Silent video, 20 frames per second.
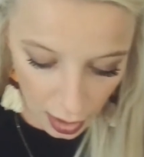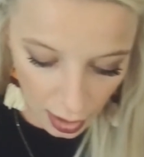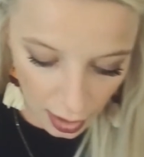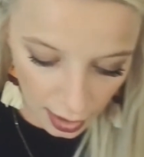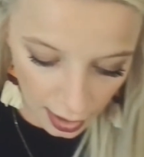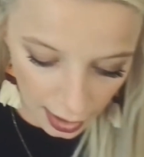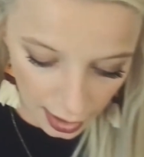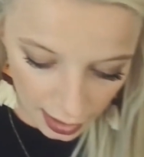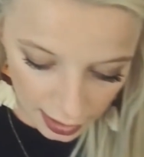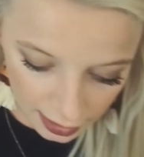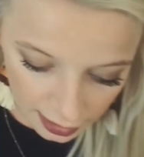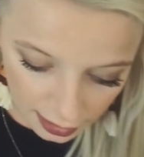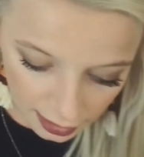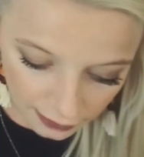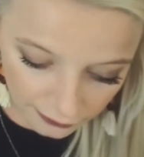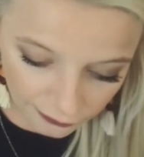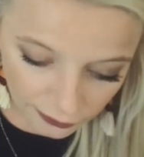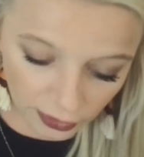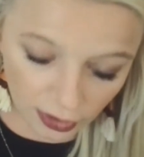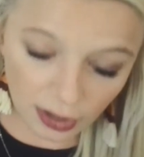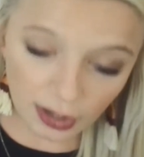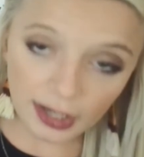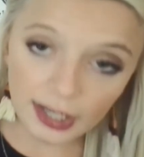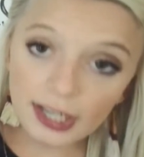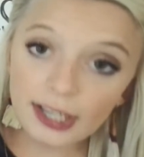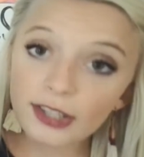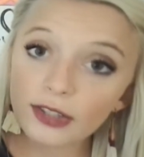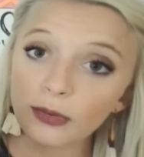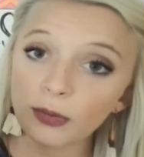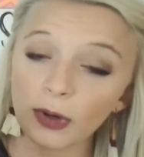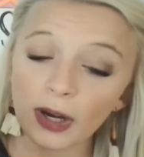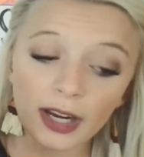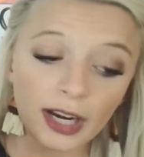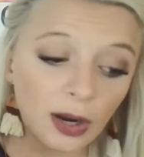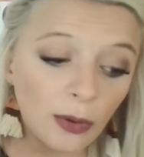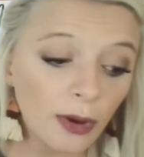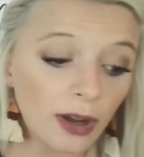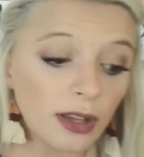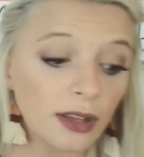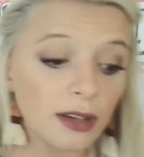And for each one,
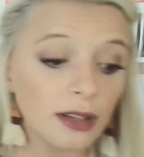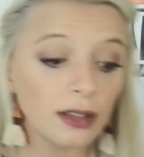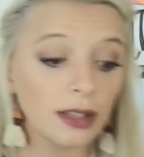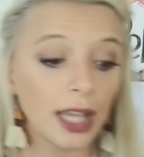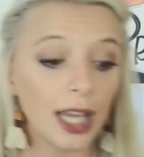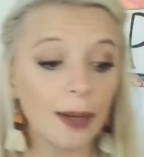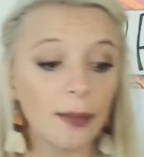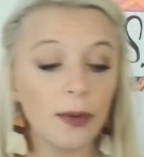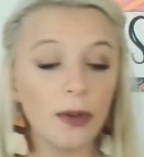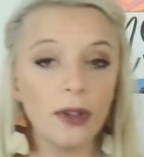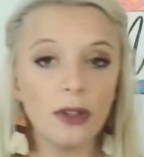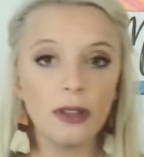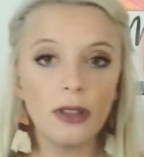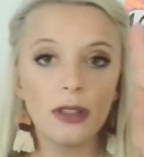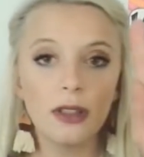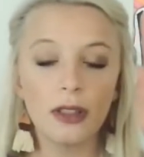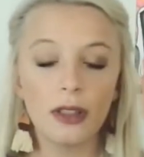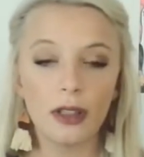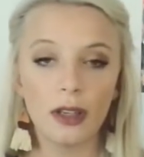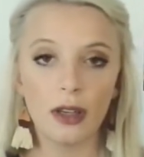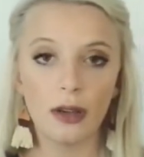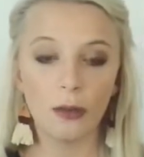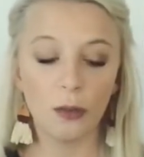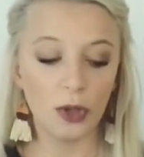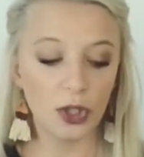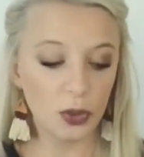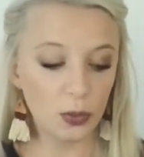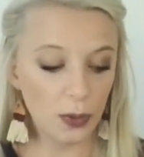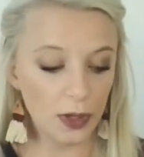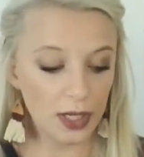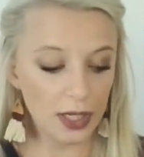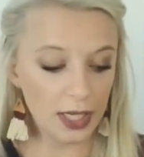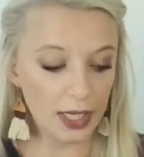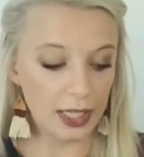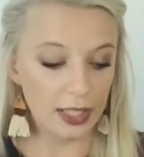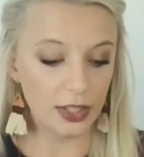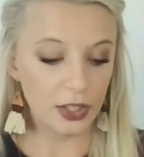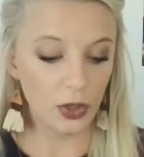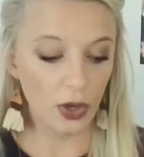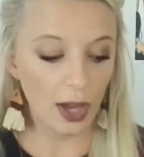I want you to label which one it
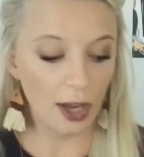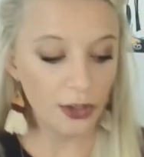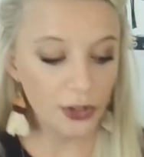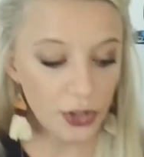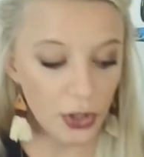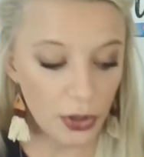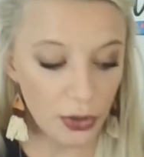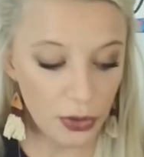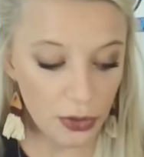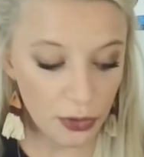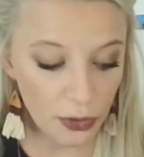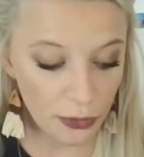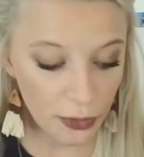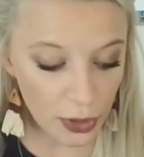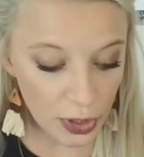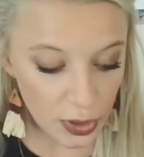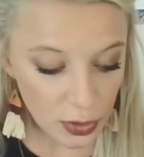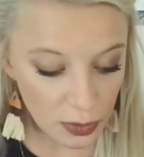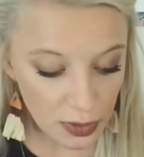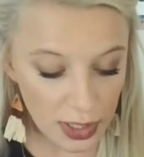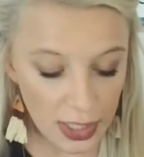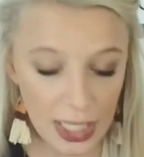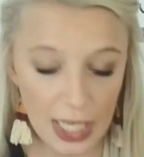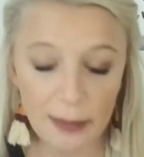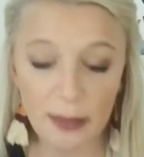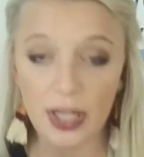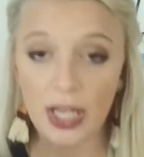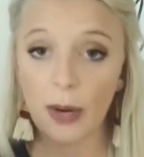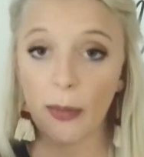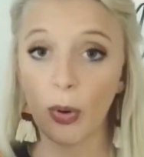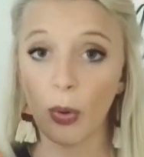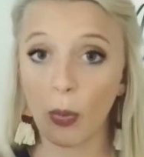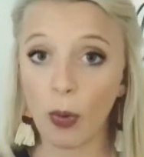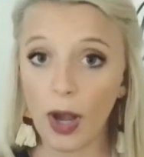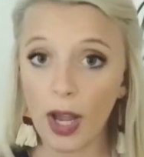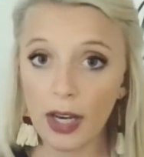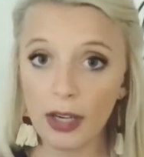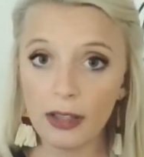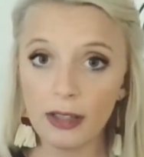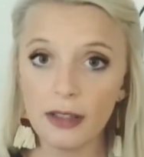is. So I'll show you the first one, and that'll be number
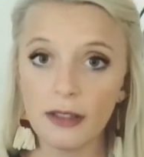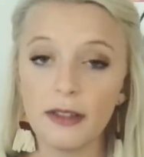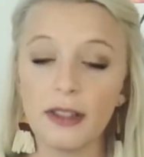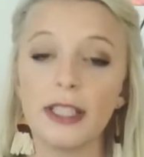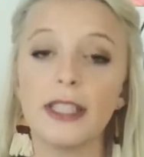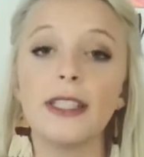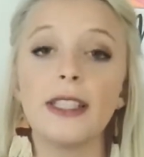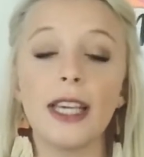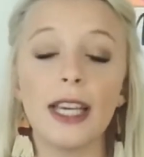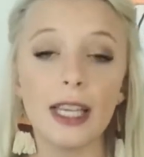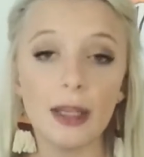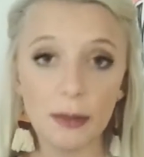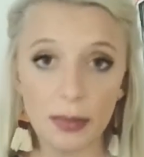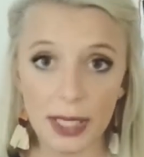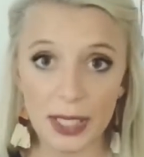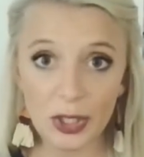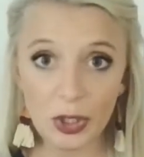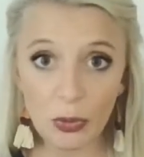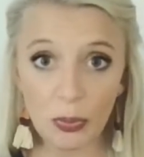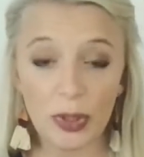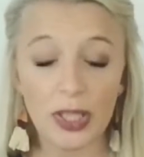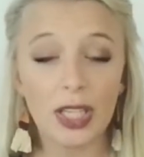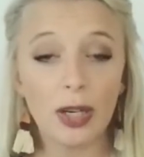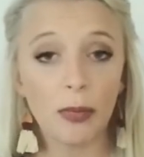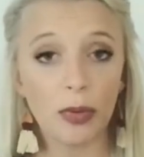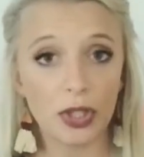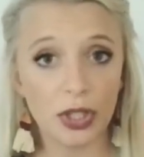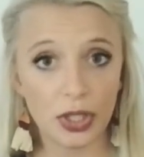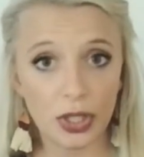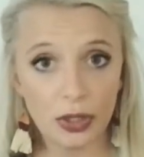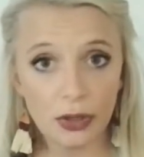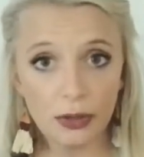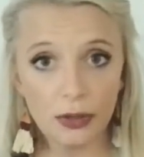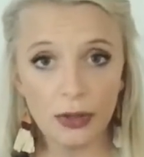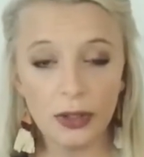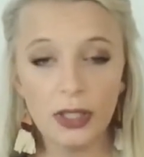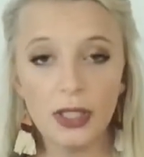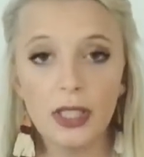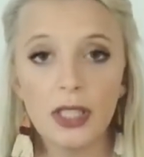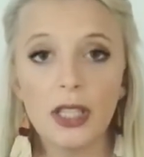1. The second piece would be number 2.
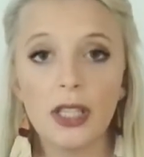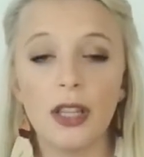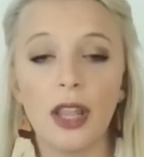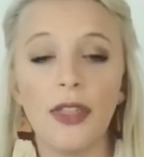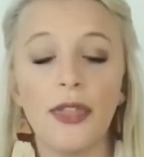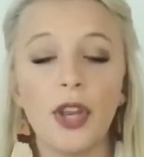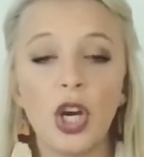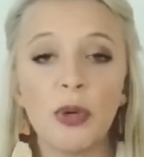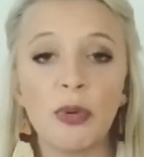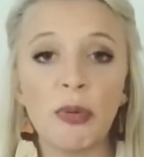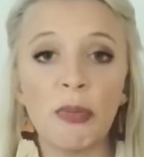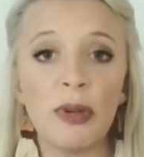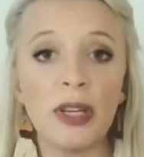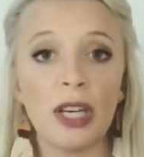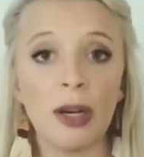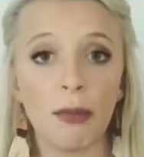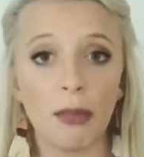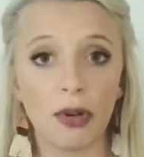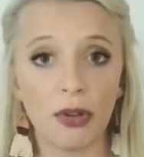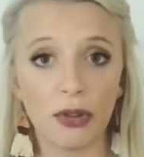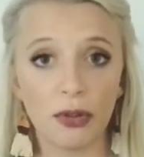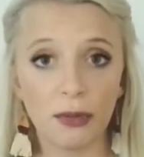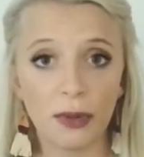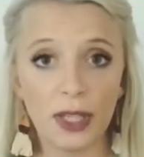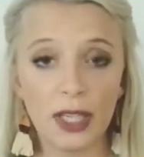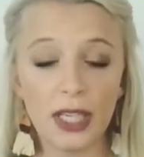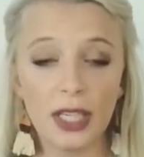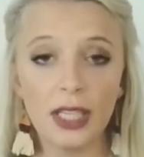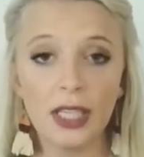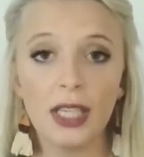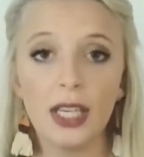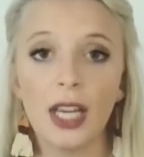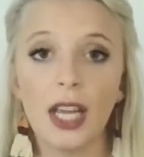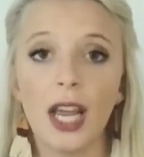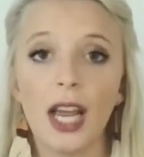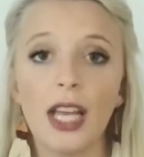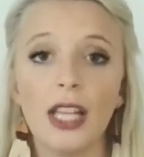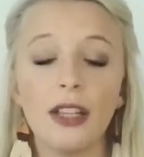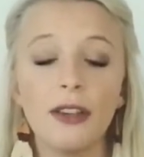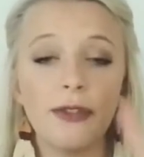The third would be number 3.
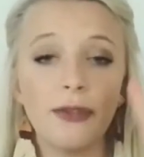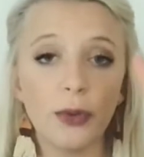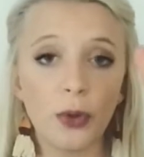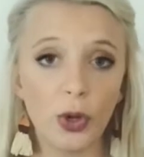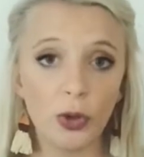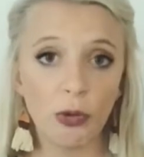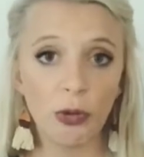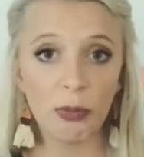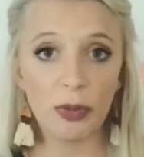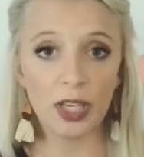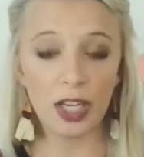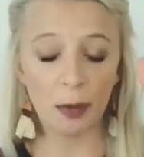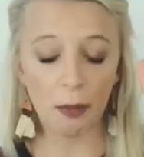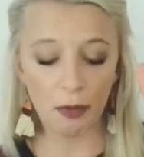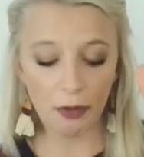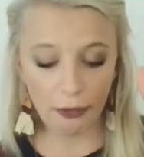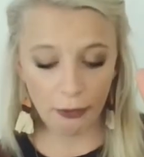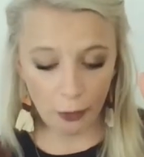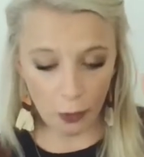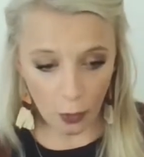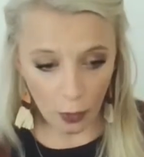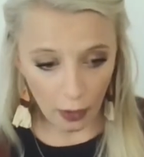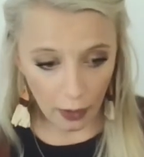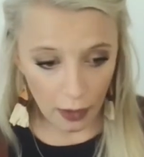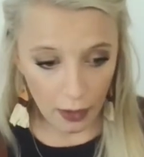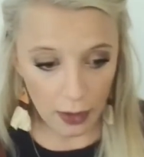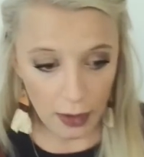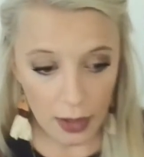And the fourth would be number 4.